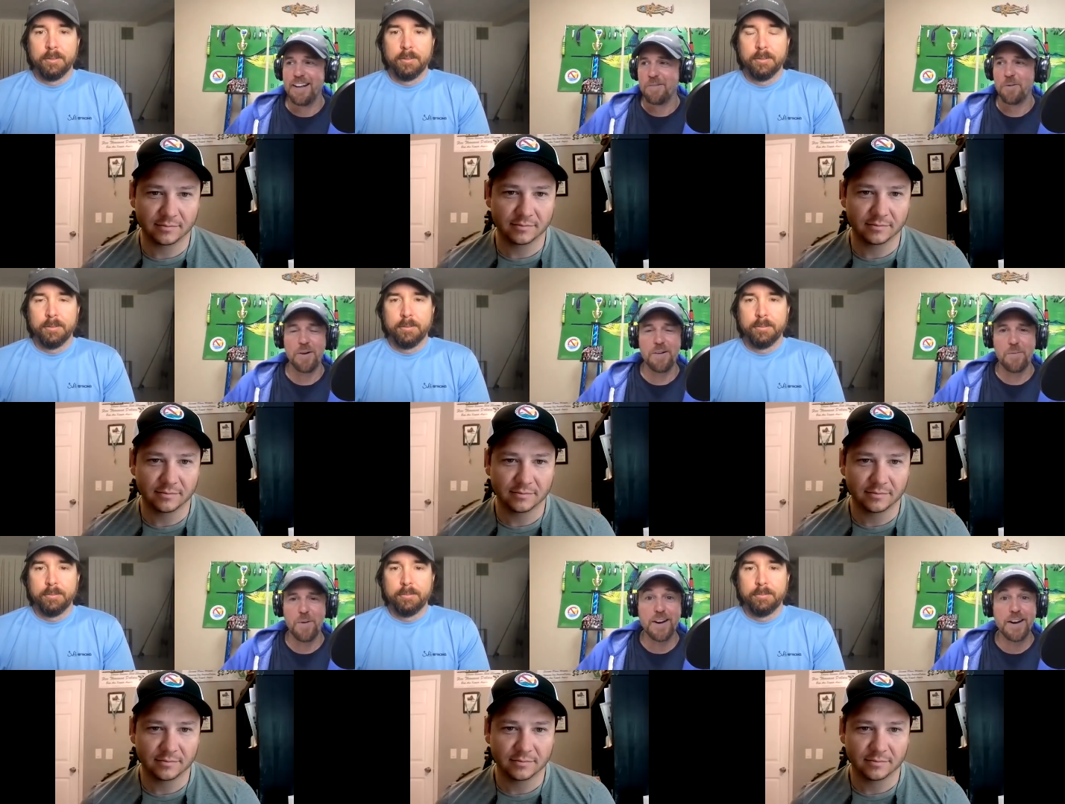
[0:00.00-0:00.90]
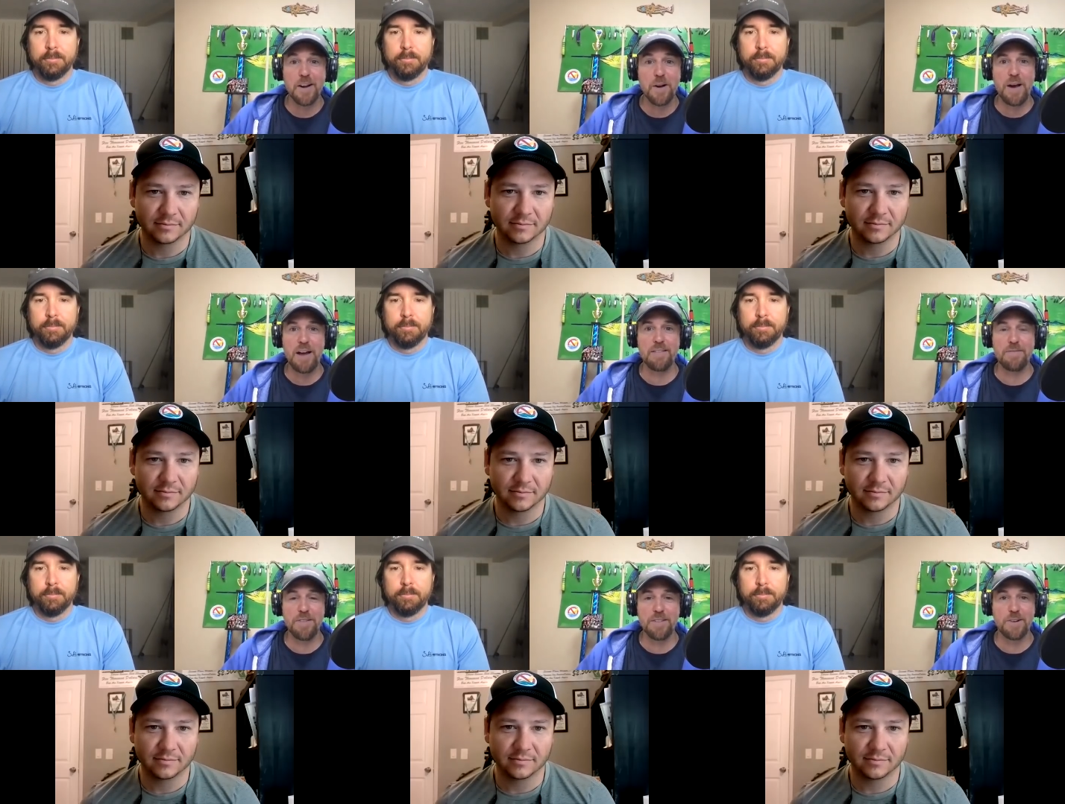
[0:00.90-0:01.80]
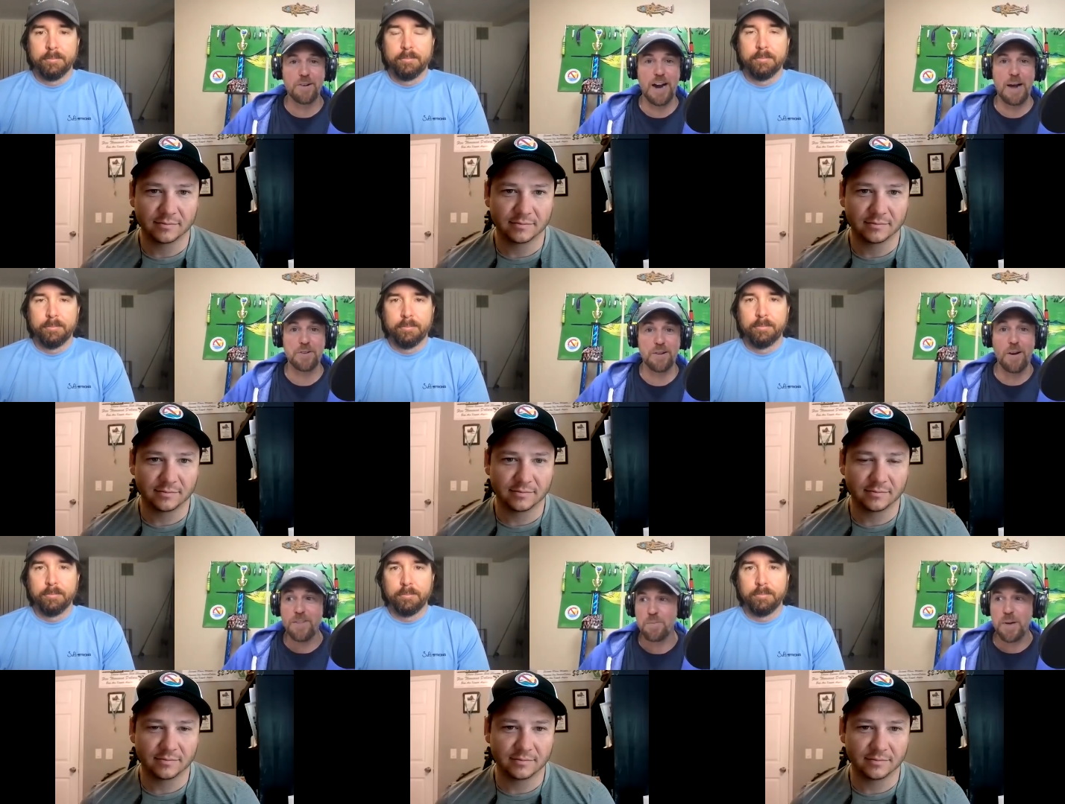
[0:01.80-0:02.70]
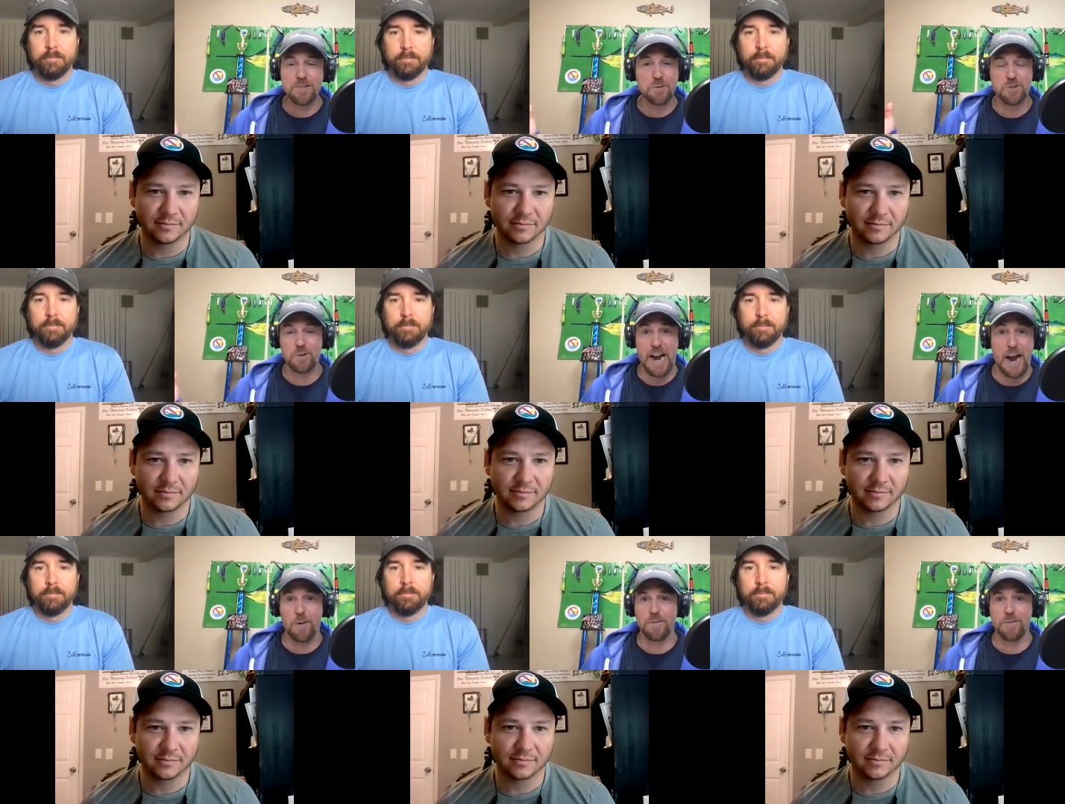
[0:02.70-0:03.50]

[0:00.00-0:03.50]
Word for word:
Speaker 1: Where where can I go buy fiddler crabs?" And all these bait stores are out.